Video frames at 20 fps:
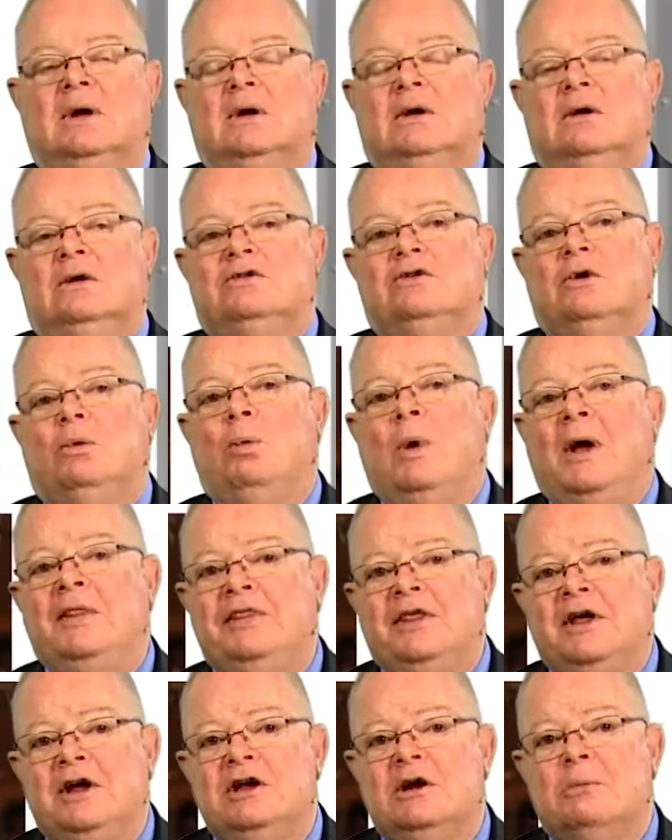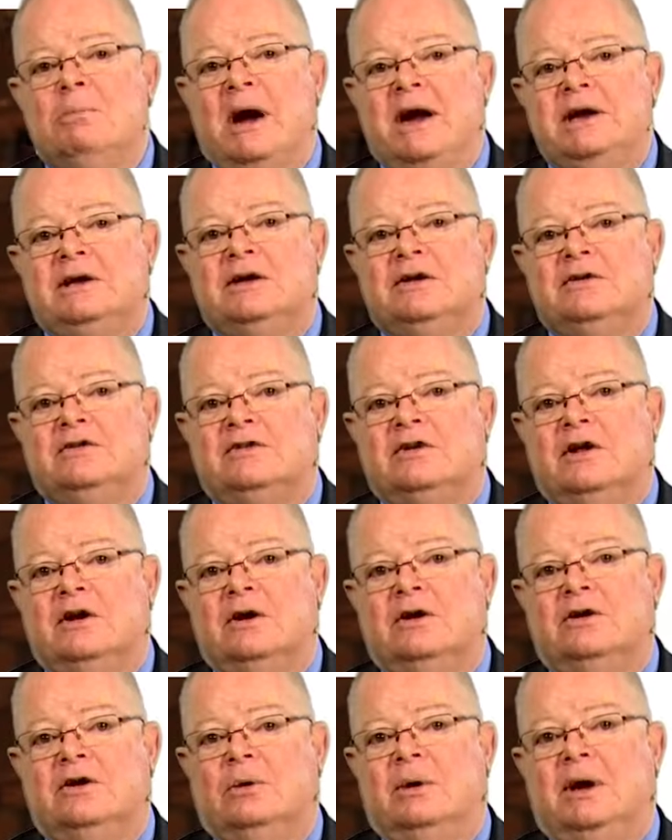So one thing you might
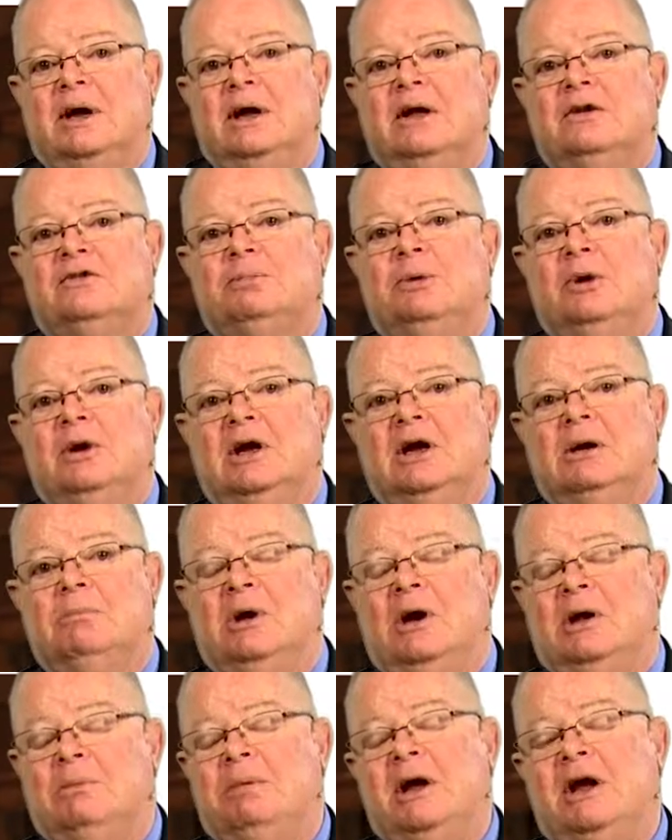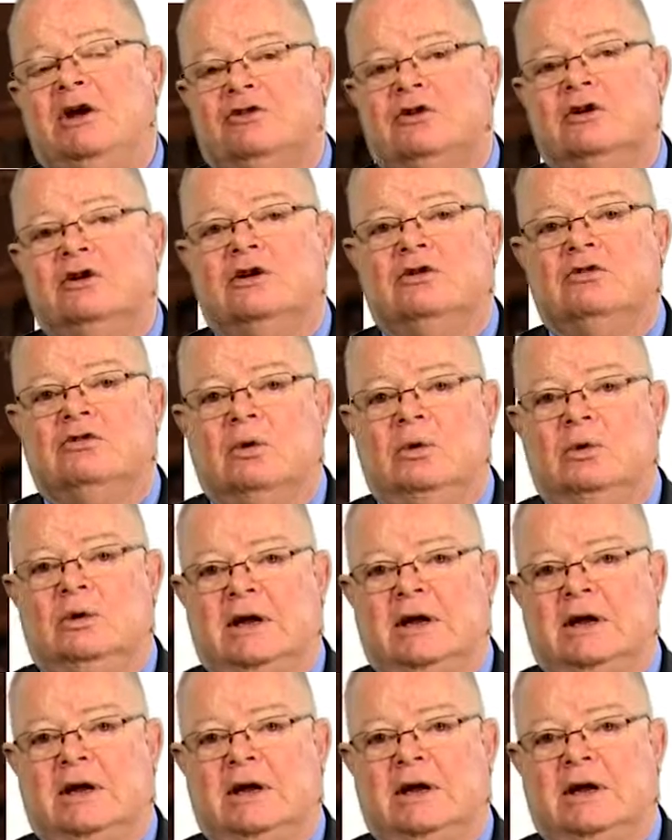consider doing is putting him on patient-controlled